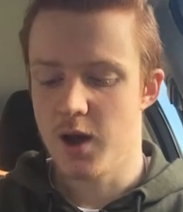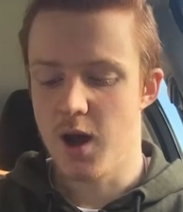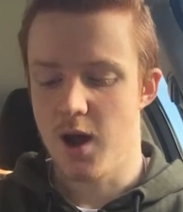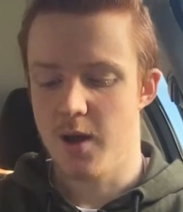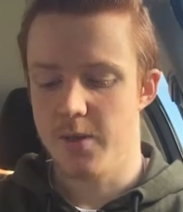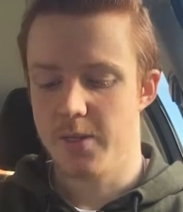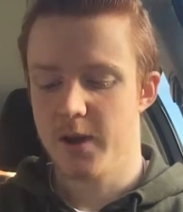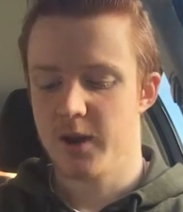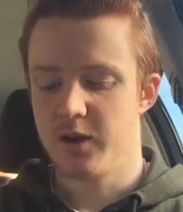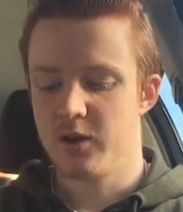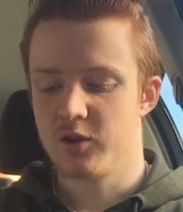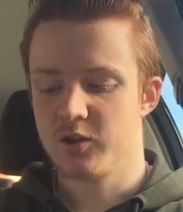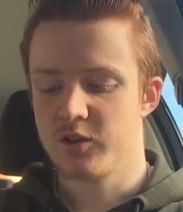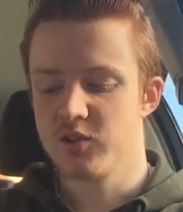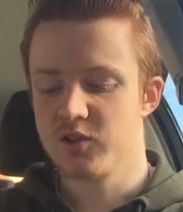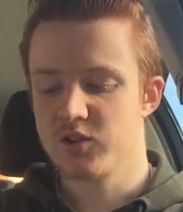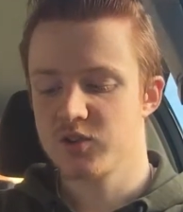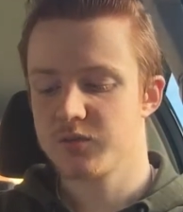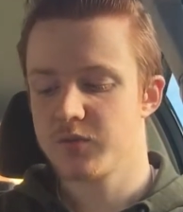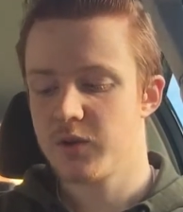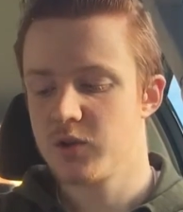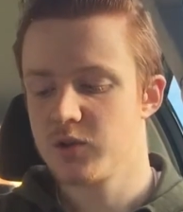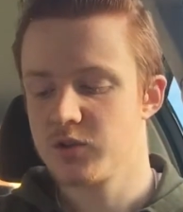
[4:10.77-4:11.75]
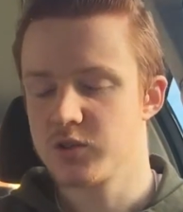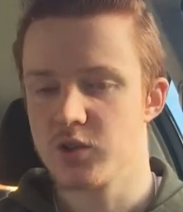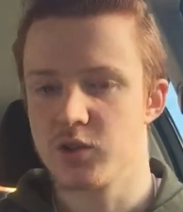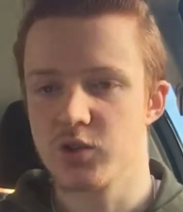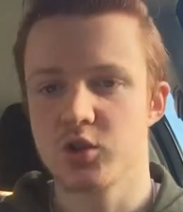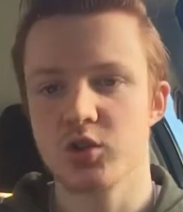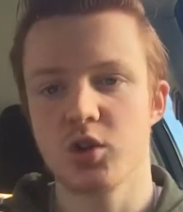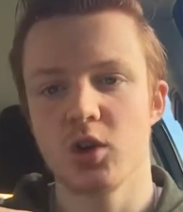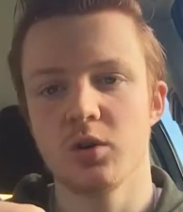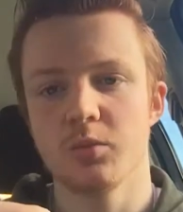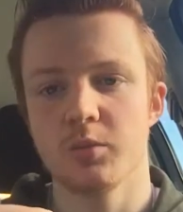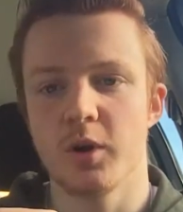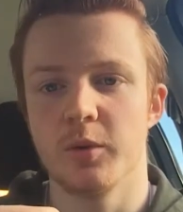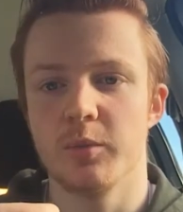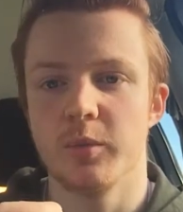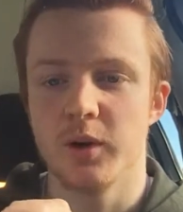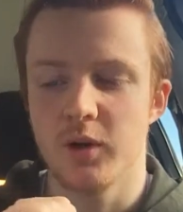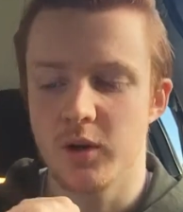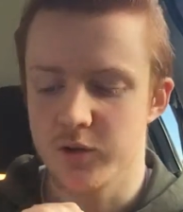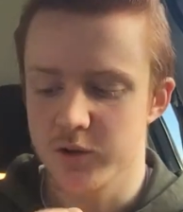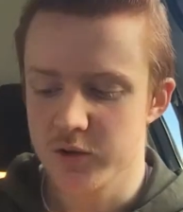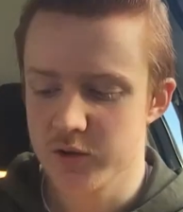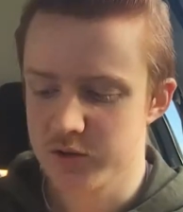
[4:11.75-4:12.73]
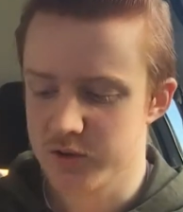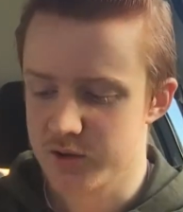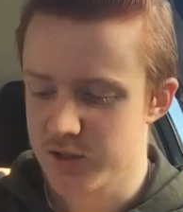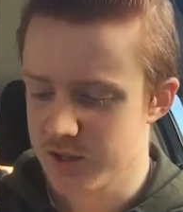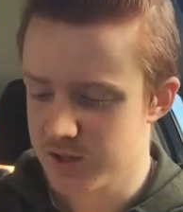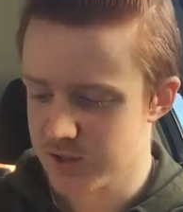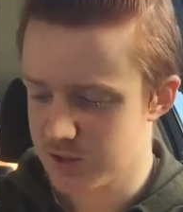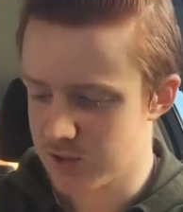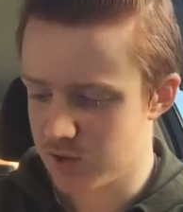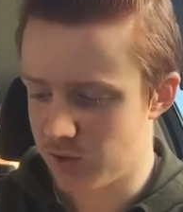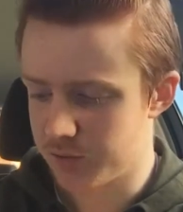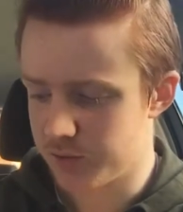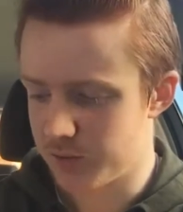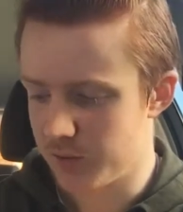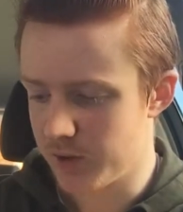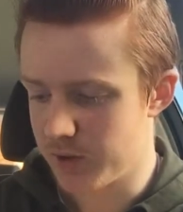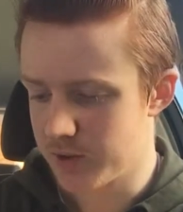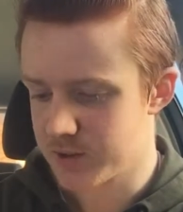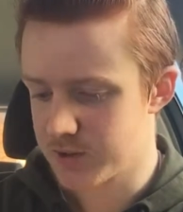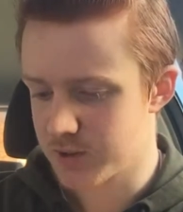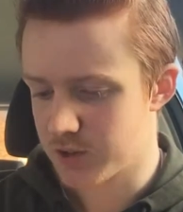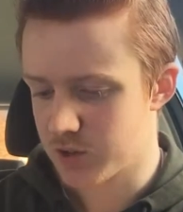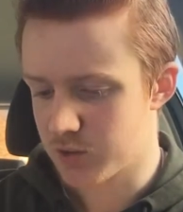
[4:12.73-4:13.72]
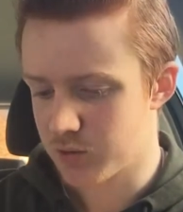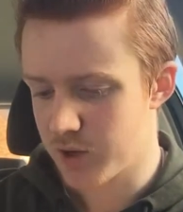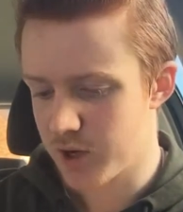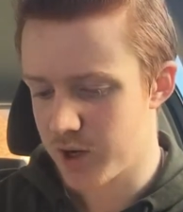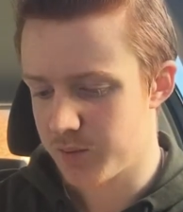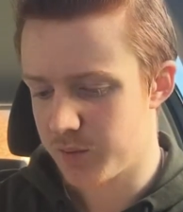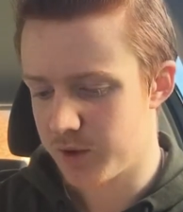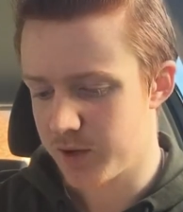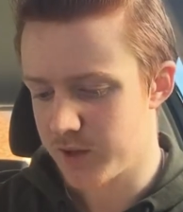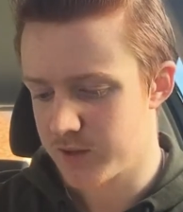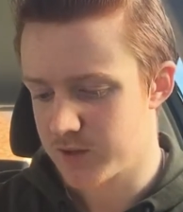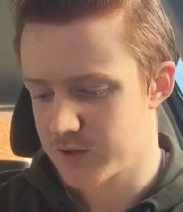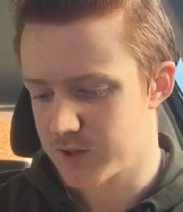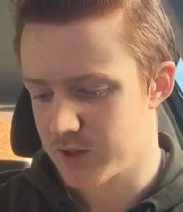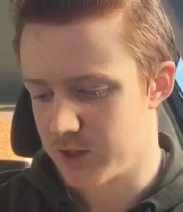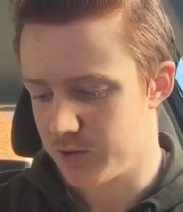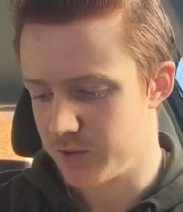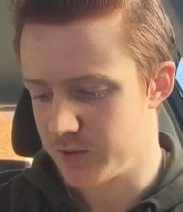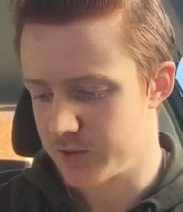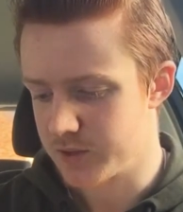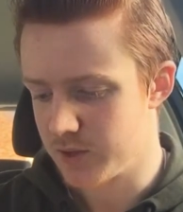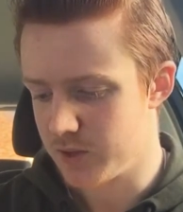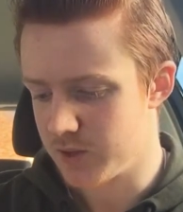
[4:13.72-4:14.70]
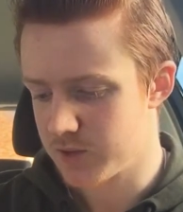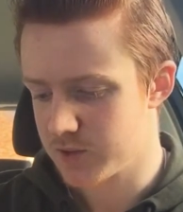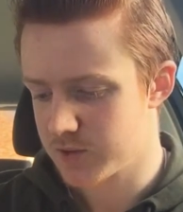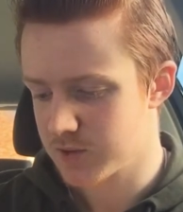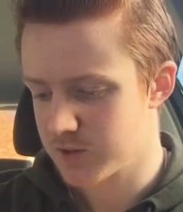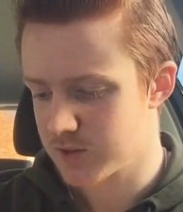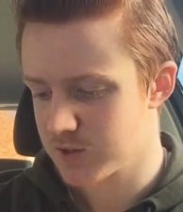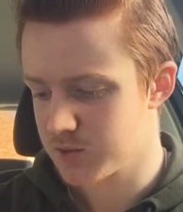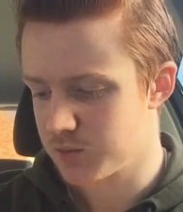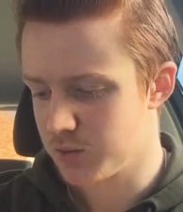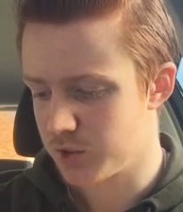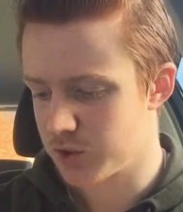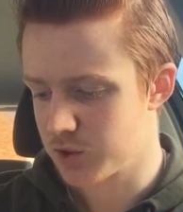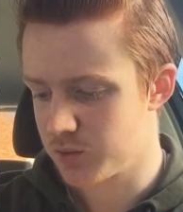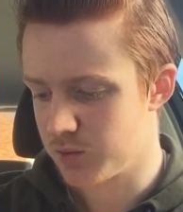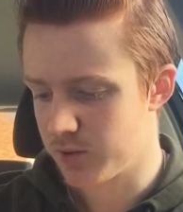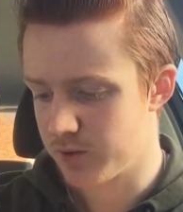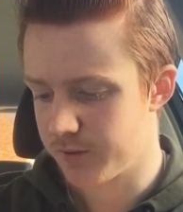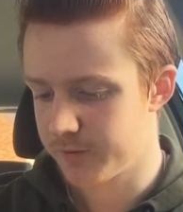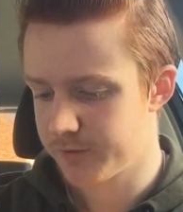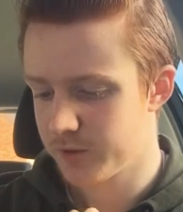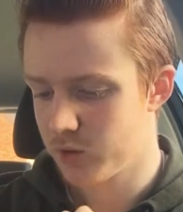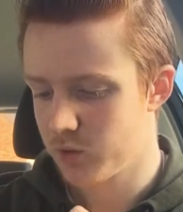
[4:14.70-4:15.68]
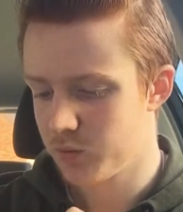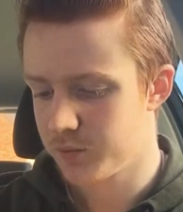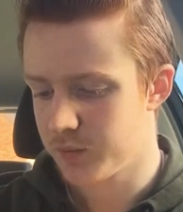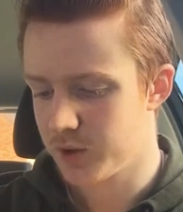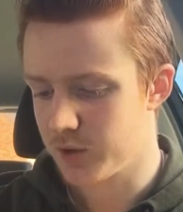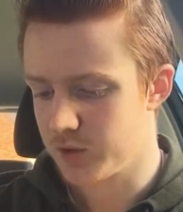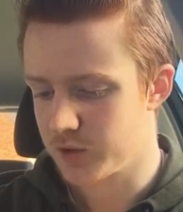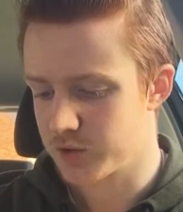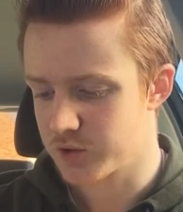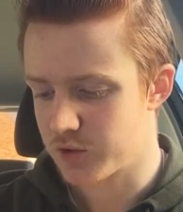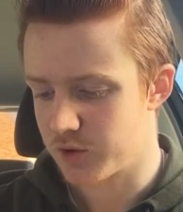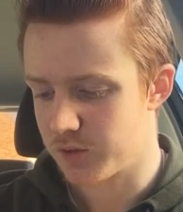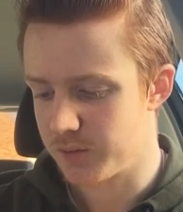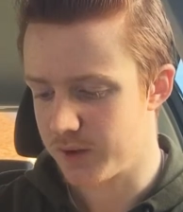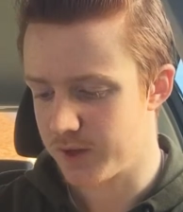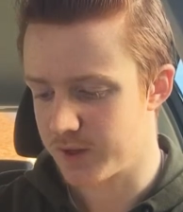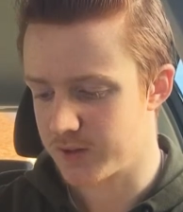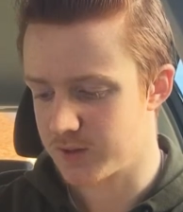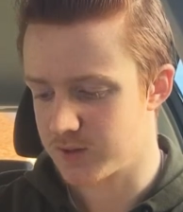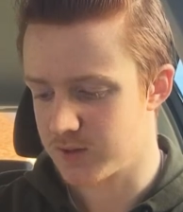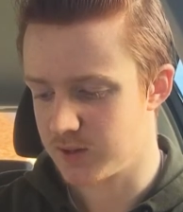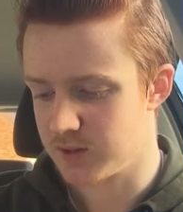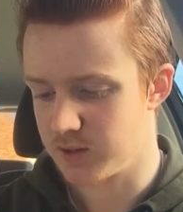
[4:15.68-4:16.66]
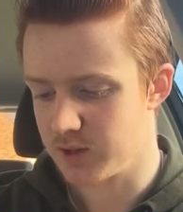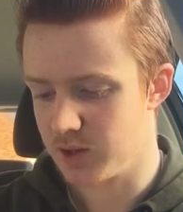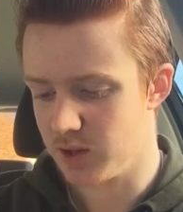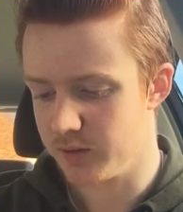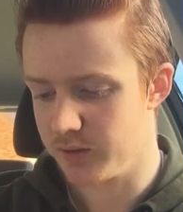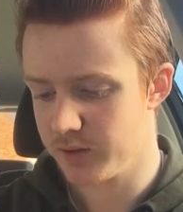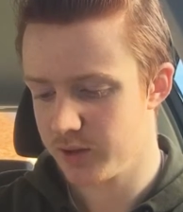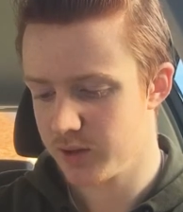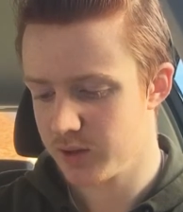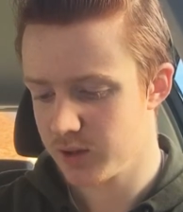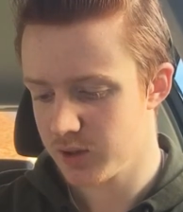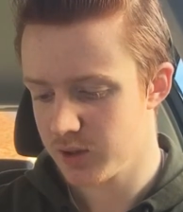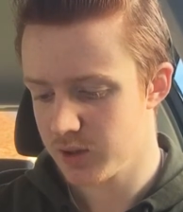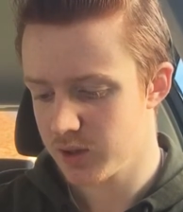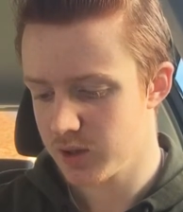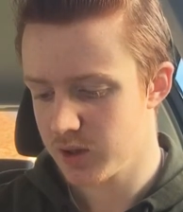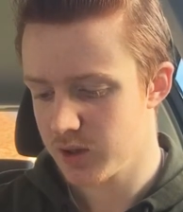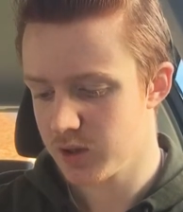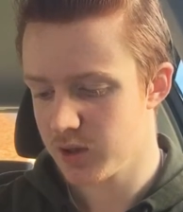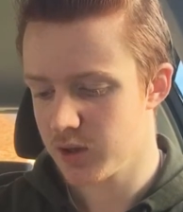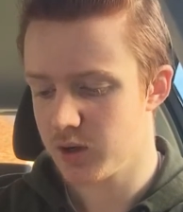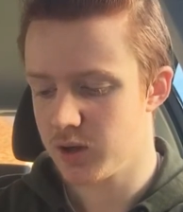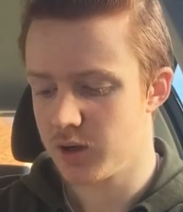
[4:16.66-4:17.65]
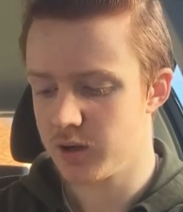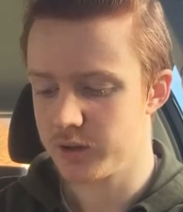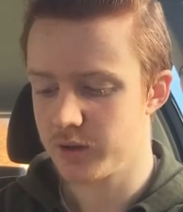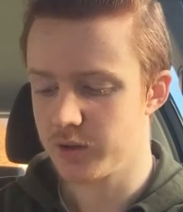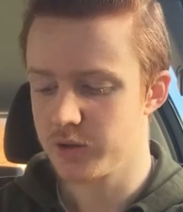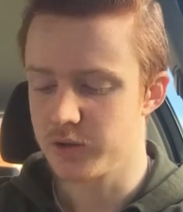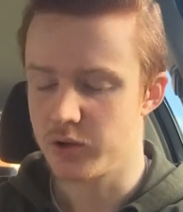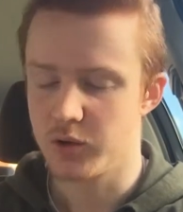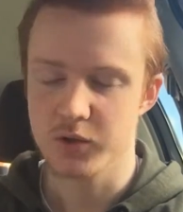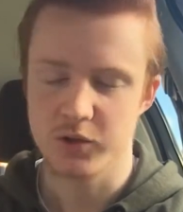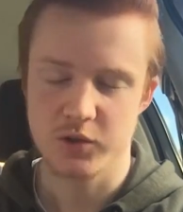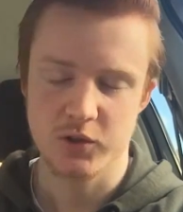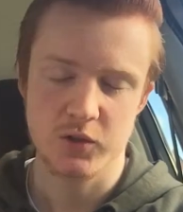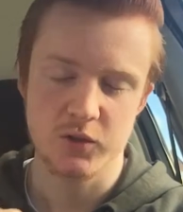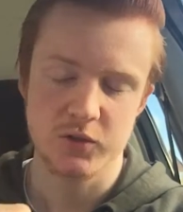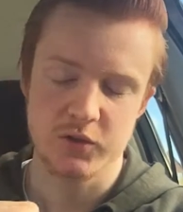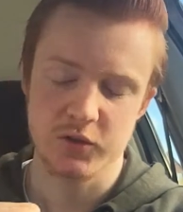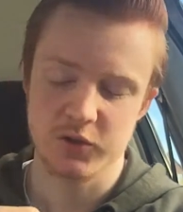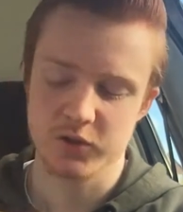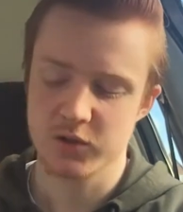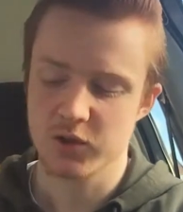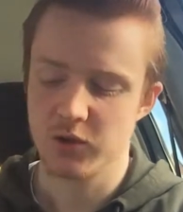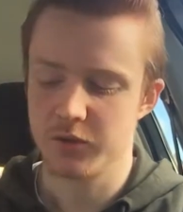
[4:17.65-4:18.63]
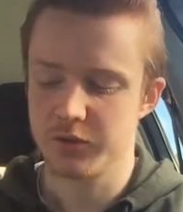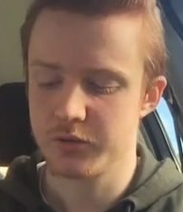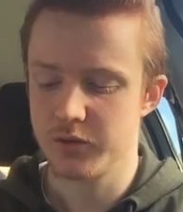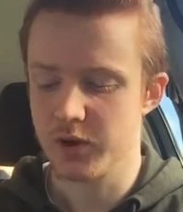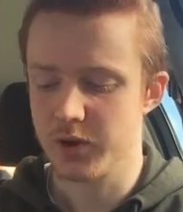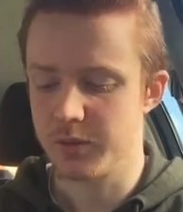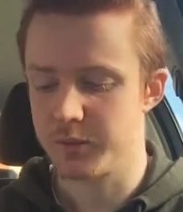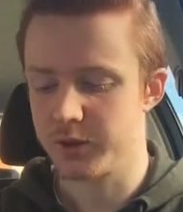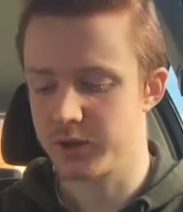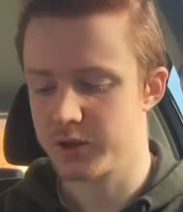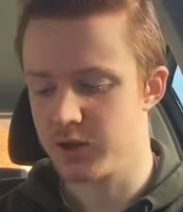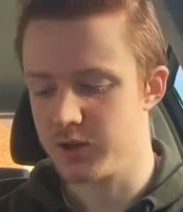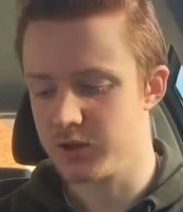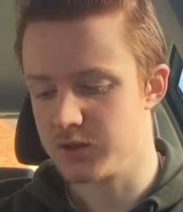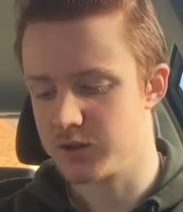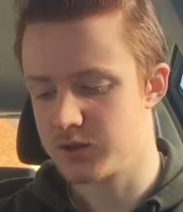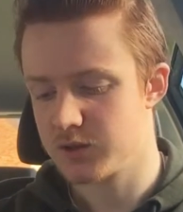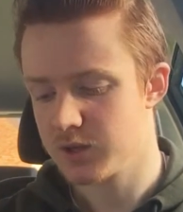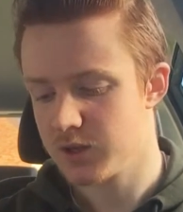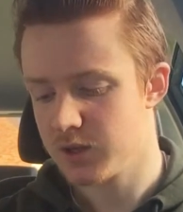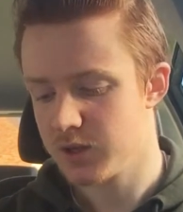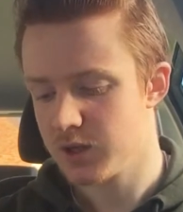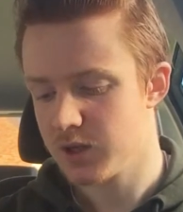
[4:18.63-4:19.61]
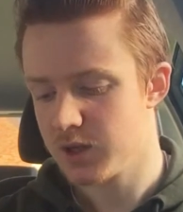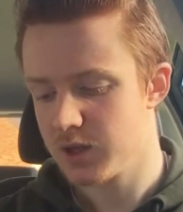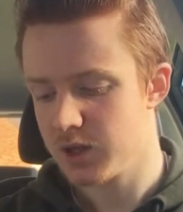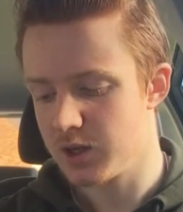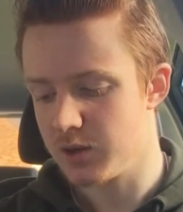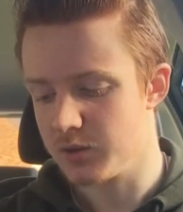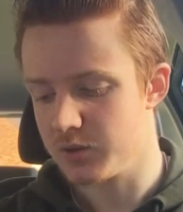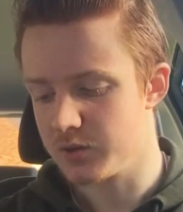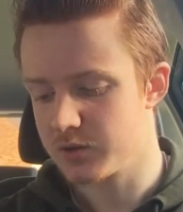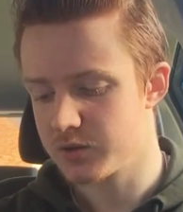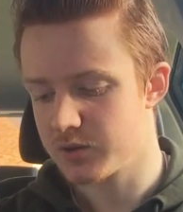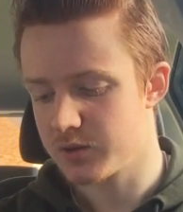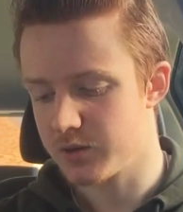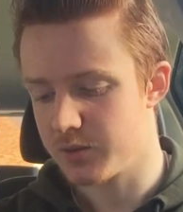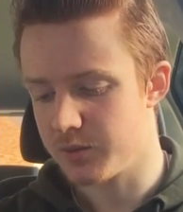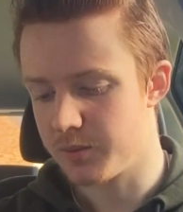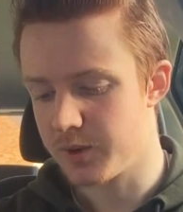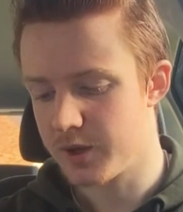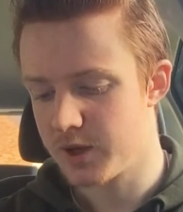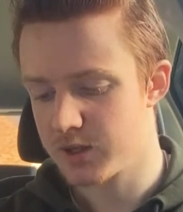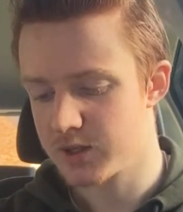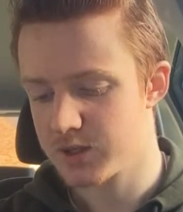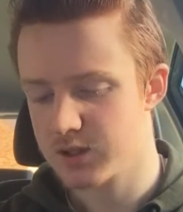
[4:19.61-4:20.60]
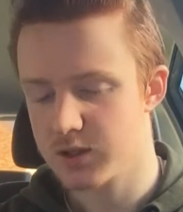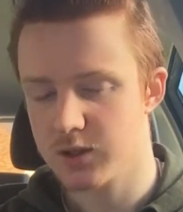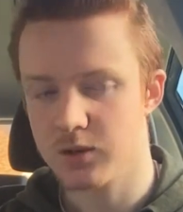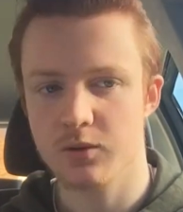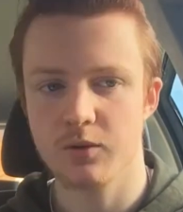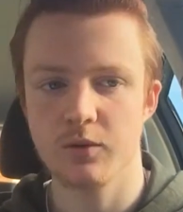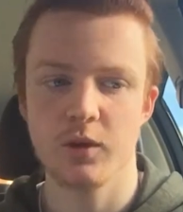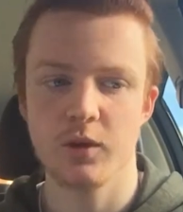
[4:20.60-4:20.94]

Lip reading: And then I use Photoshop. I use this software to create my ancillary tasks, which were a film poster and magazine cover. I also use this software because it was the best